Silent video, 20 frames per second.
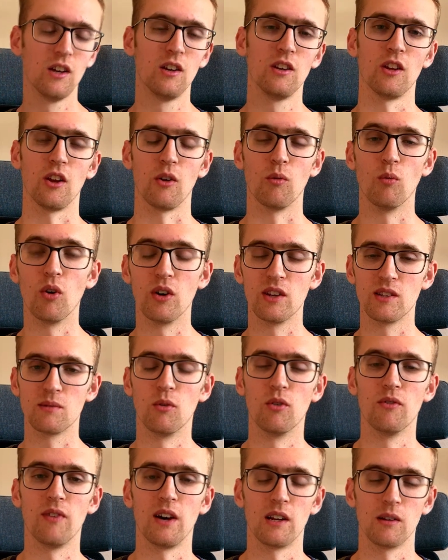you know, what is
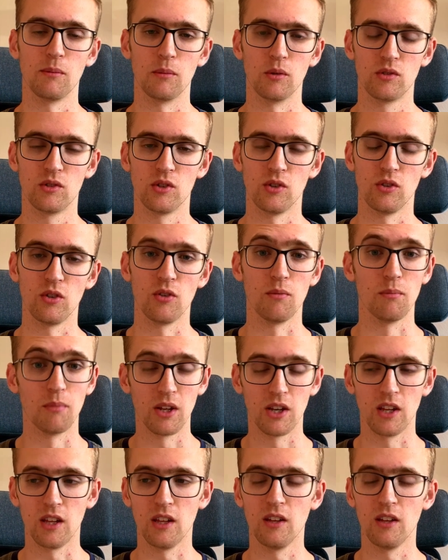more valuable to you, money